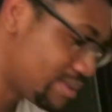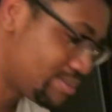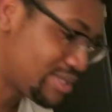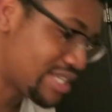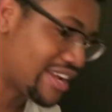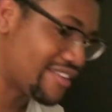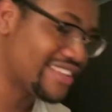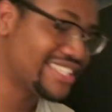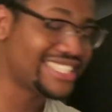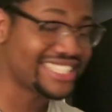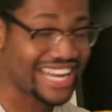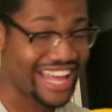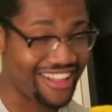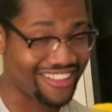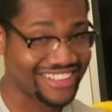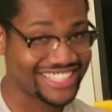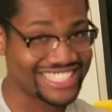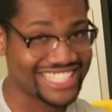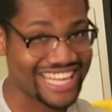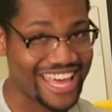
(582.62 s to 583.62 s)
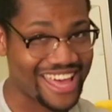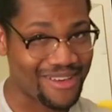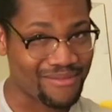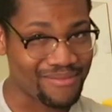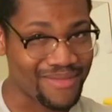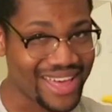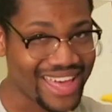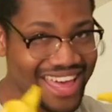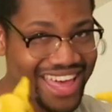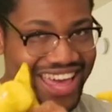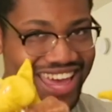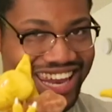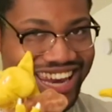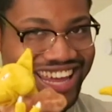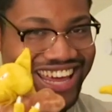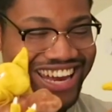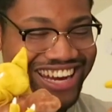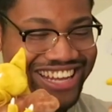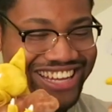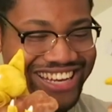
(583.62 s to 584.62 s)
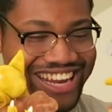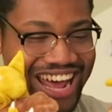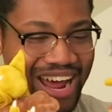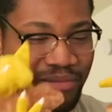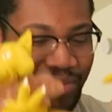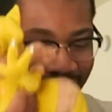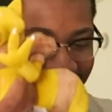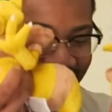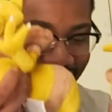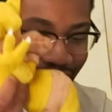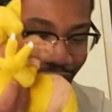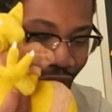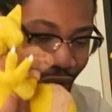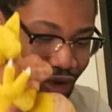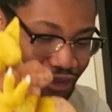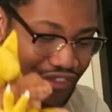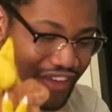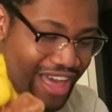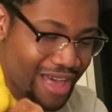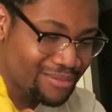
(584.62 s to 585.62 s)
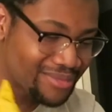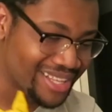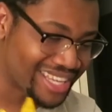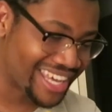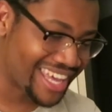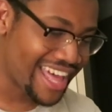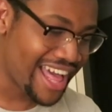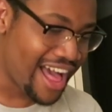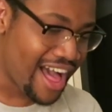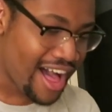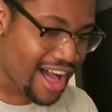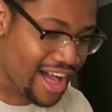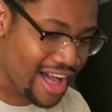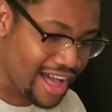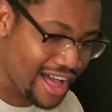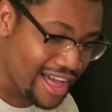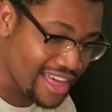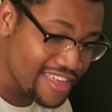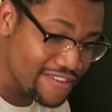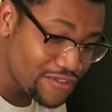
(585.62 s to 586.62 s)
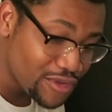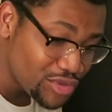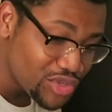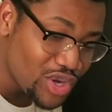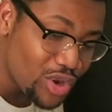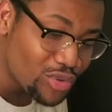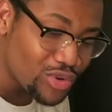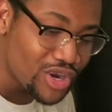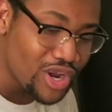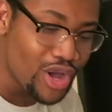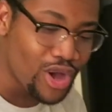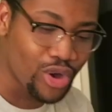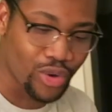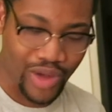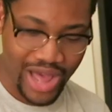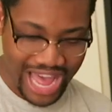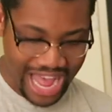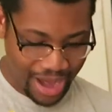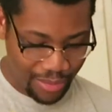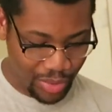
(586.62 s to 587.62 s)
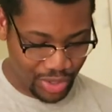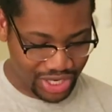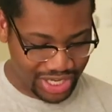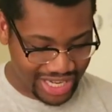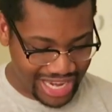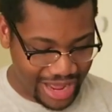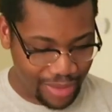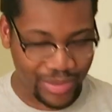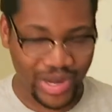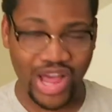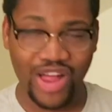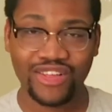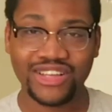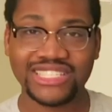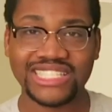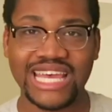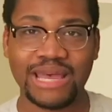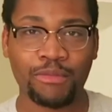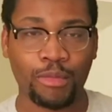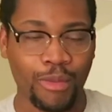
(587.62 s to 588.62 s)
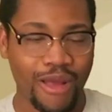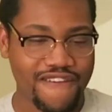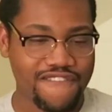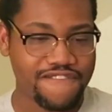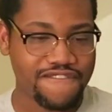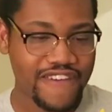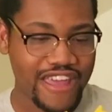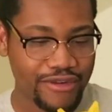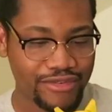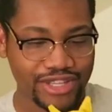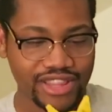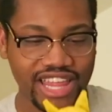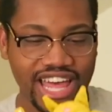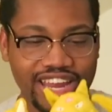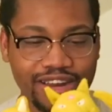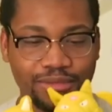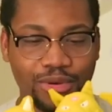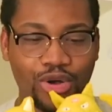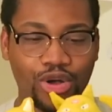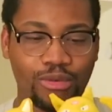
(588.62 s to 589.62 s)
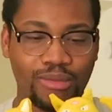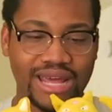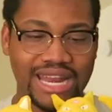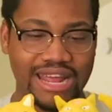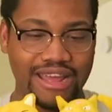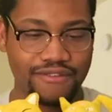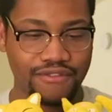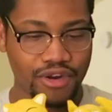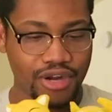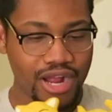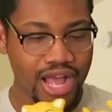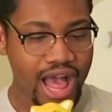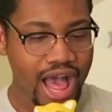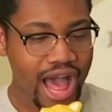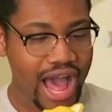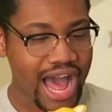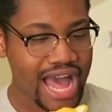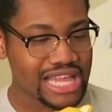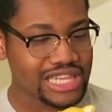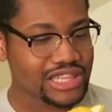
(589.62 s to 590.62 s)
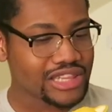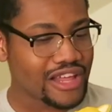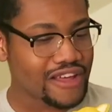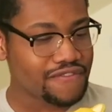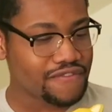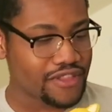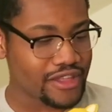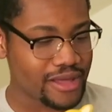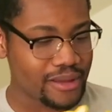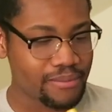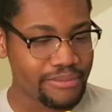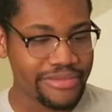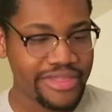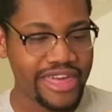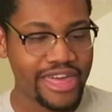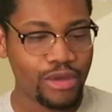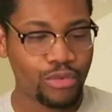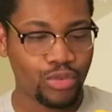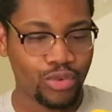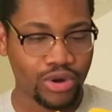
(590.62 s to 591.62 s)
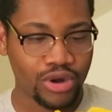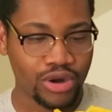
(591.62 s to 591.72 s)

I'm sorry, this is an Alakazam. And I got a Kadabra. I got the whole family. If you don't know, Abra, Kadabra, and Alakazam are my favorite line of Pokemon ever. I love them. They